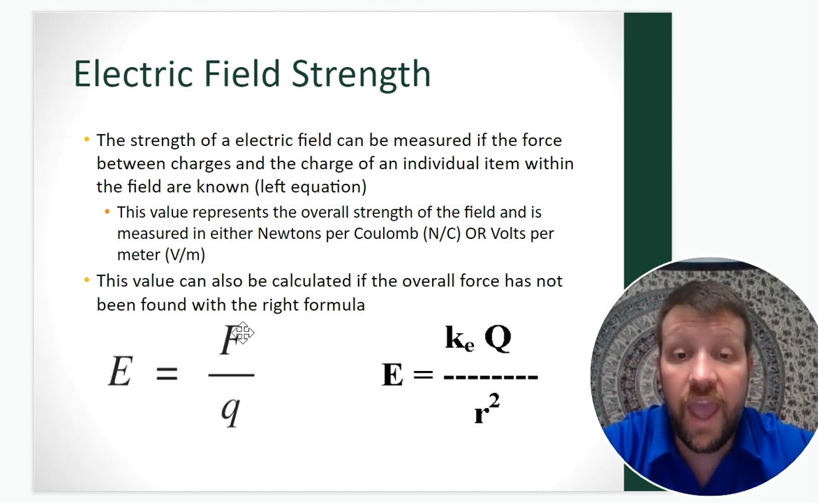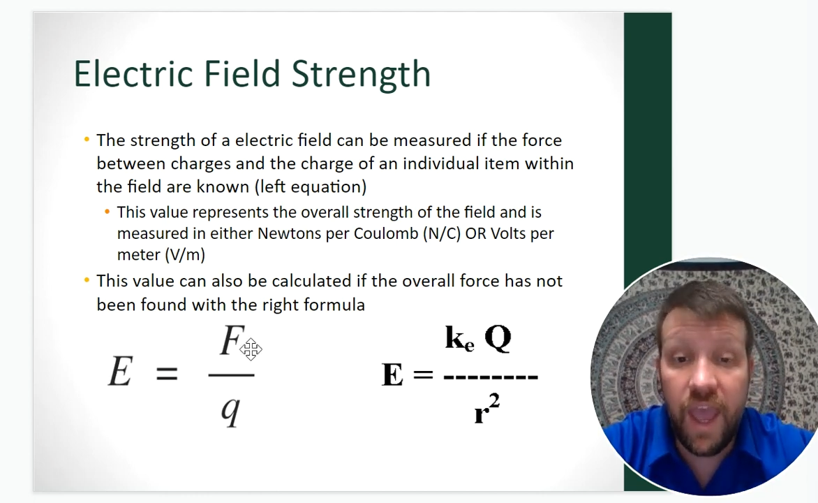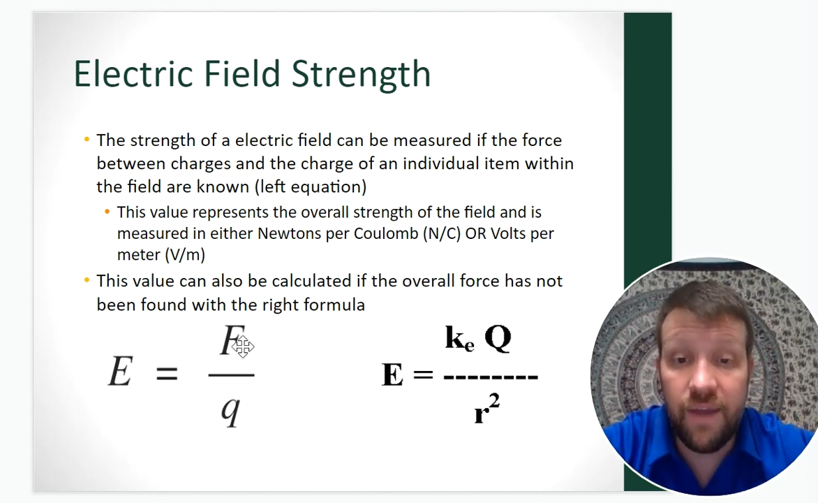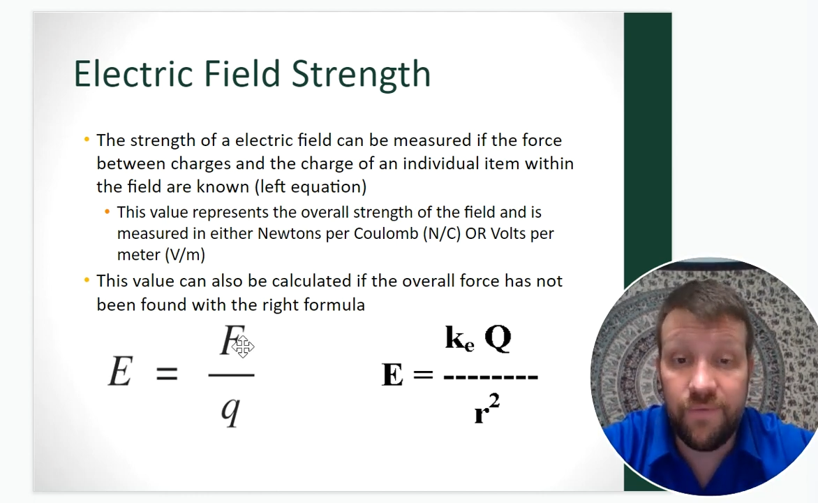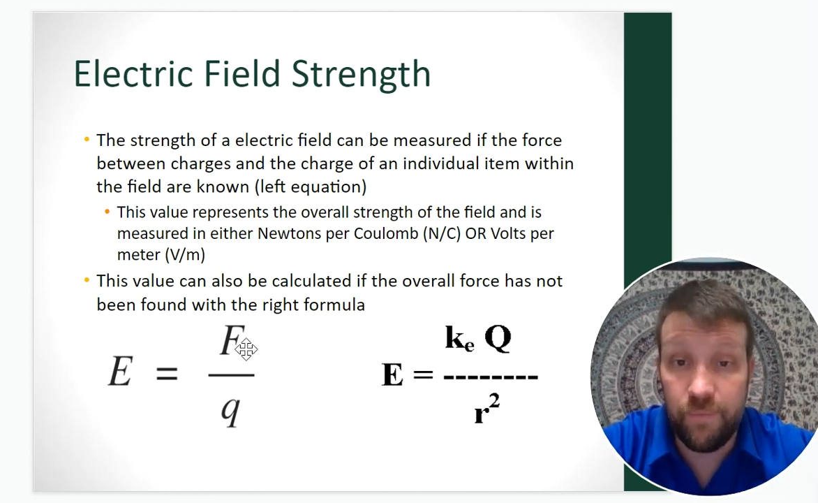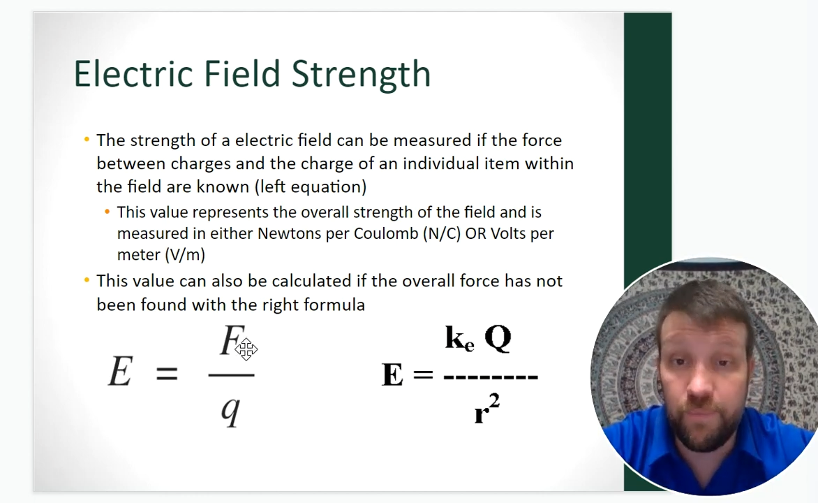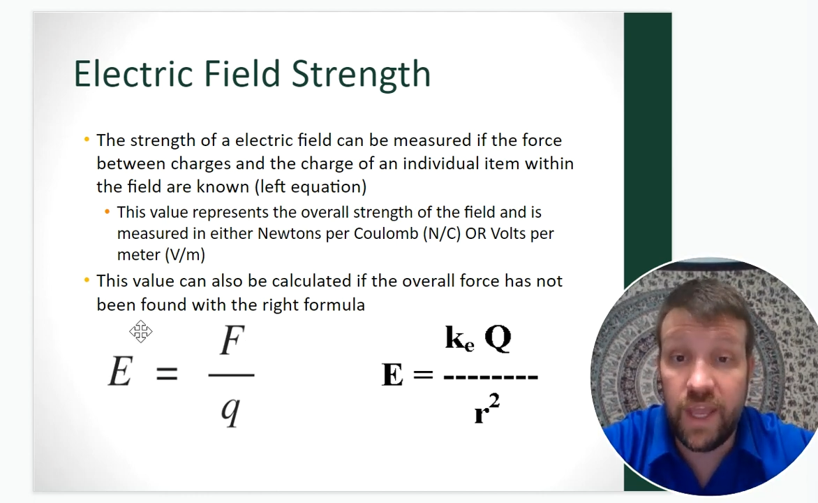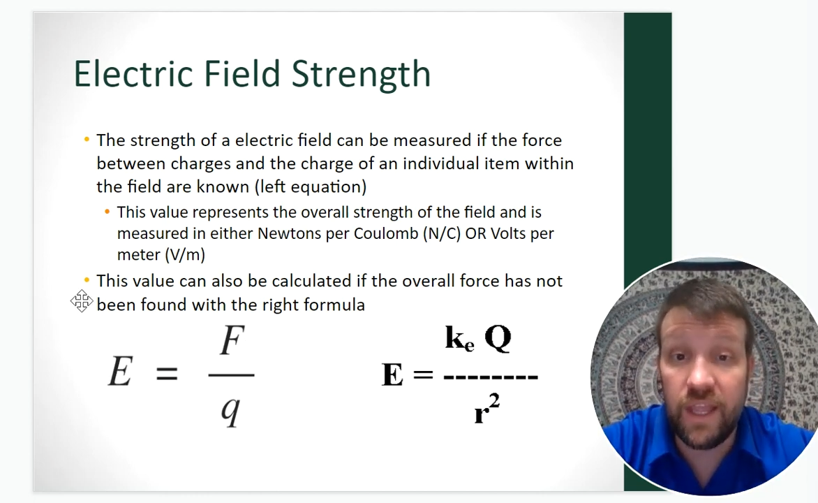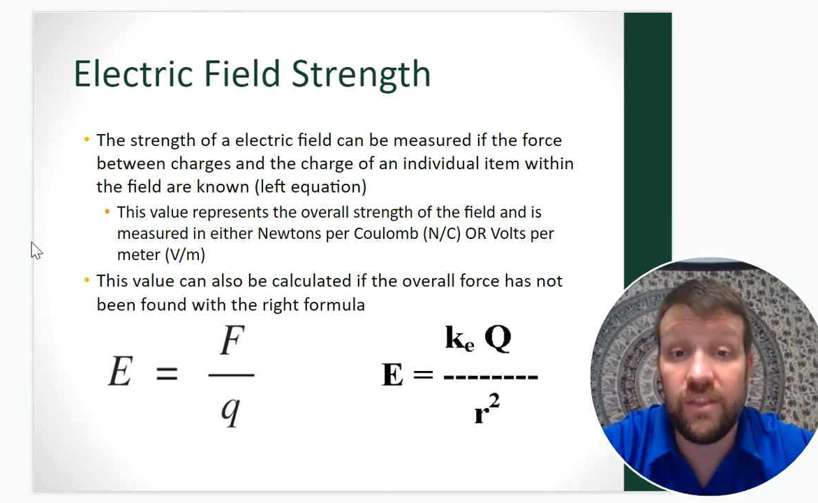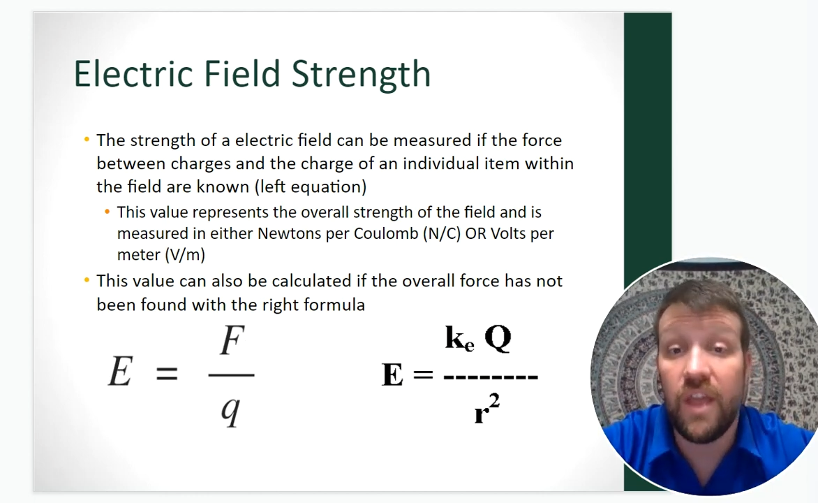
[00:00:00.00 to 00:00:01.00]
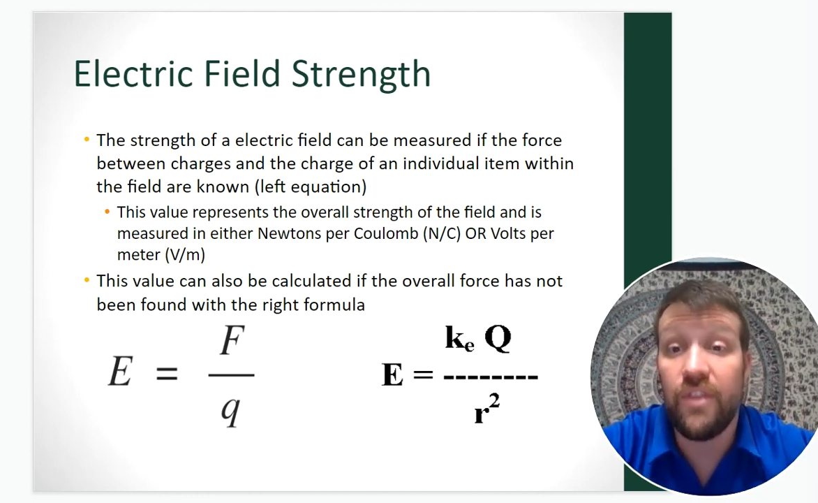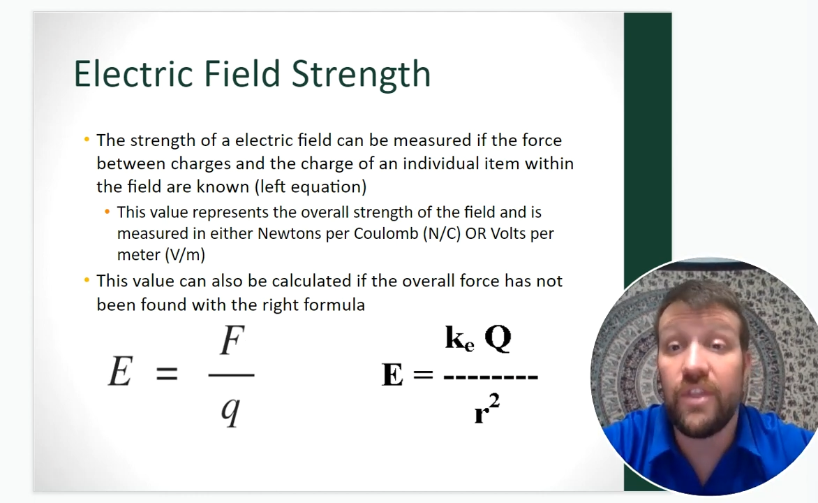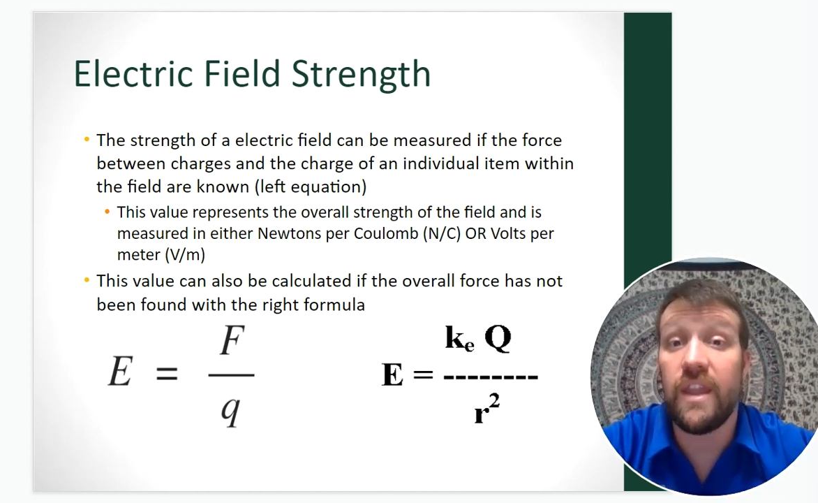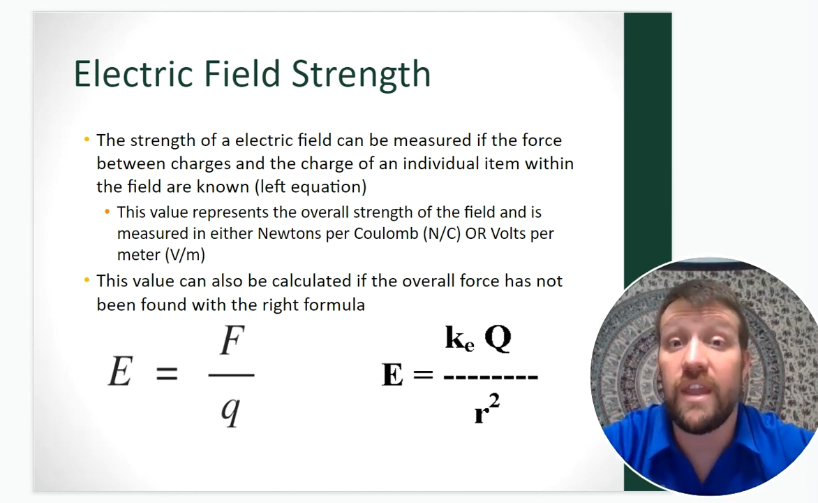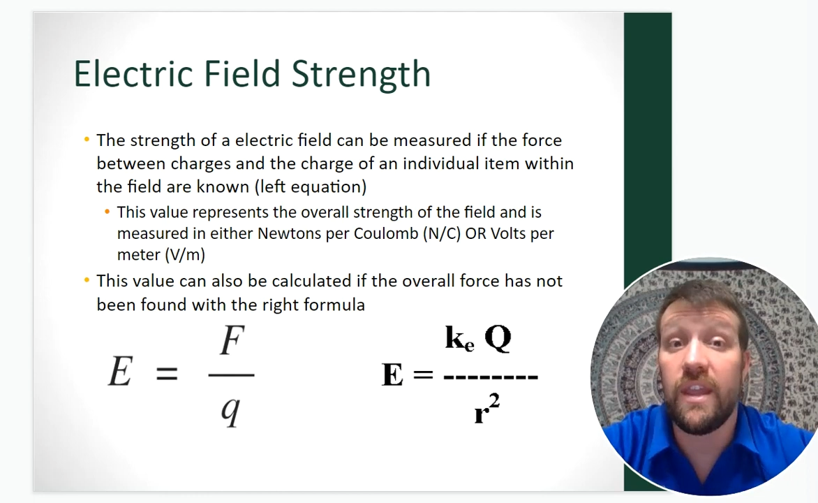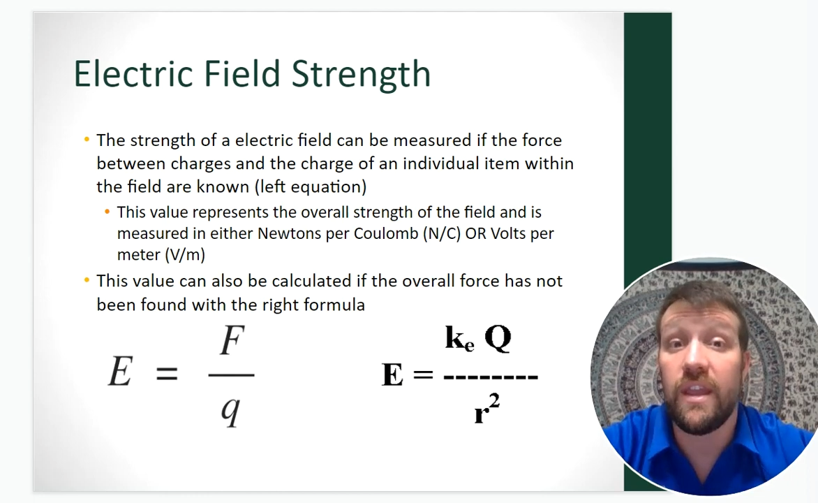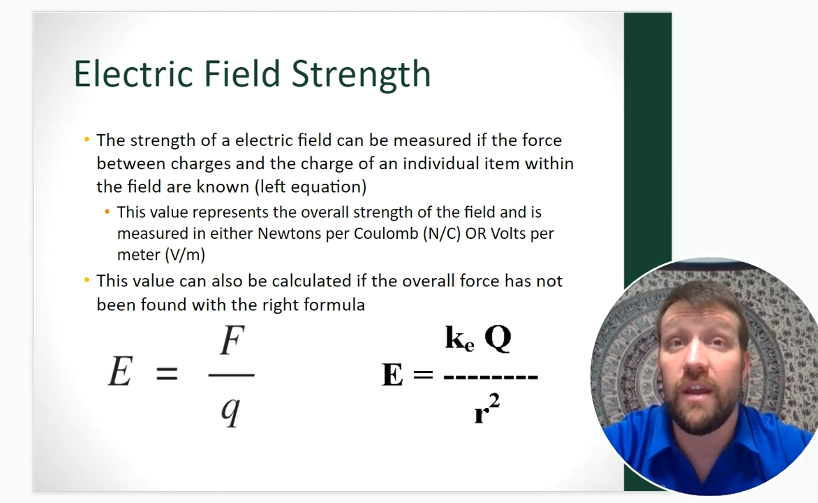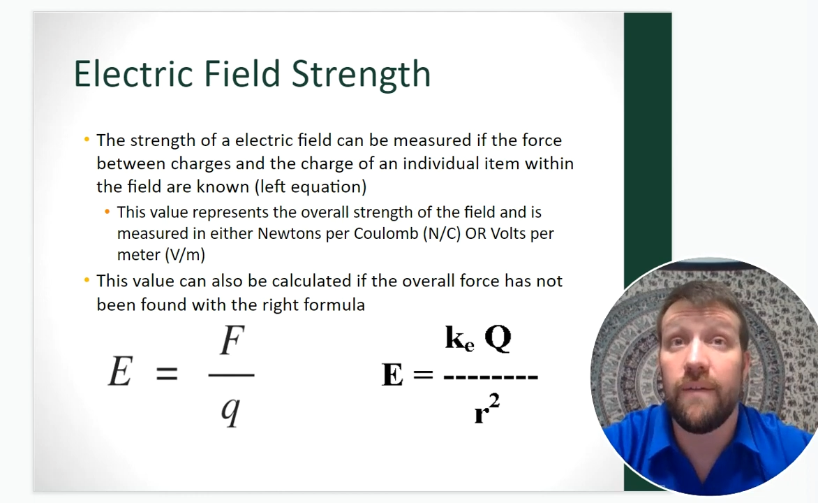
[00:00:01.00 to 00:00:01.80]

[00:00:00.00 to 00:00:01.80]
F being the